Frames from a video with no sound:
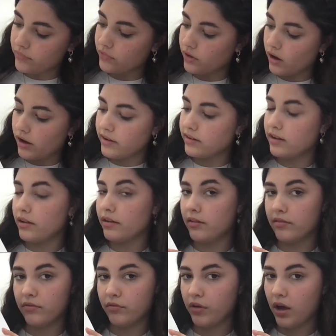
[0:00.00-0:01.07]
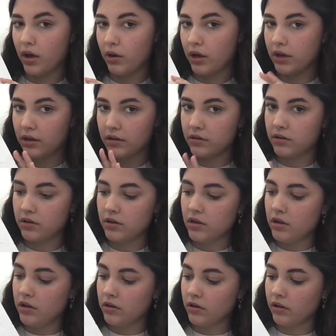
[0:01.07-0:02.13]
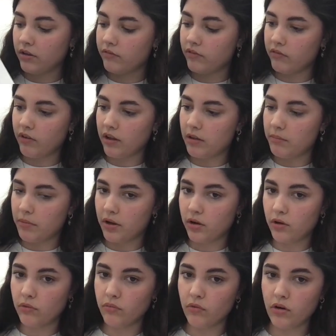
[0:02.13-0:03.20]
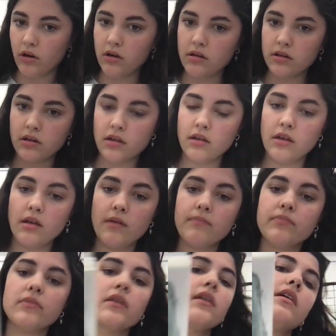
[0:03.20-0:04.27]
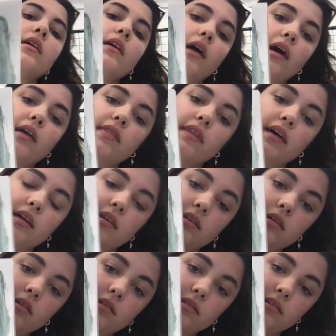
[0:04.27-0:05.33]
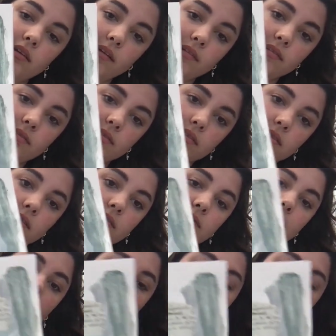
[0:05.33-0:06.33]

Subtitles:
Ideas for how I could kind of develop my own work, and then this is some